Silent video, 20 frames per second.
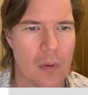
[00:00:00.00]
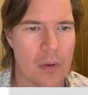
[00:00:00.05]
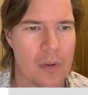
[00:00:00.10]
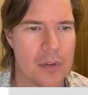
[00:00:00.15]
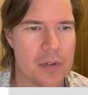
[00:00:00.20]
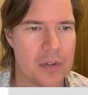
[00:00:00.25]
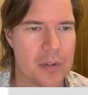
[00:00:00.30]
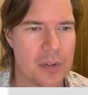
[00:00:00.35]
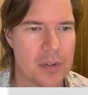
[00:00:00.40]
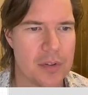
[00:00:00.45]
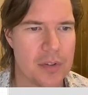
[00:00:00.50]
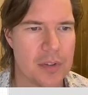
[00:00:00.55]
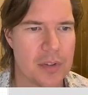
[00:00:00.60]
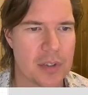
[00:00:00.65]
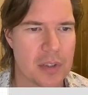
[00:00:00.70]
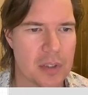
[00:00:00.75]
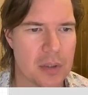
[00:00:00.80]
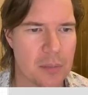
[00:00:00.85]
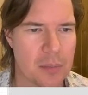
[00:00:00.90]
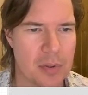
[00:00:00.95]
So this is
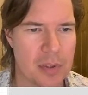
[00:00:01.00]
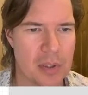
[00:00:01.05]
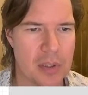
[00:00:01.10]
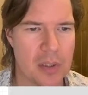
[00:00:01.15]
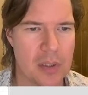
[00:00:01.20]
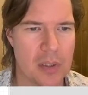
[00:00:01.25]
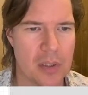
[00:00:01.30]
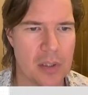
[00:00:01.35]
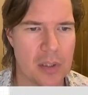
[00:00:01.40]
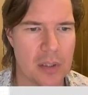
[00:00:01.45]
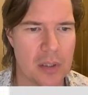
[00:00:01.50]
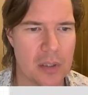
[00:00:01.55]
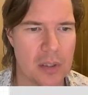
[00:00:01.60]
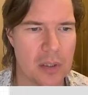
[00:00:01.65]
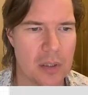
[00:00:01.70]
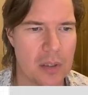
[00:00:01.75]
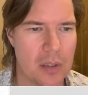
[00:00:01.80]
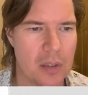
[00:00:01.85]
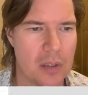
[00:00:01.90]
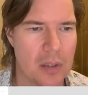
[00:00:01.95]
going to
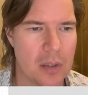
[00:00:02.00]
be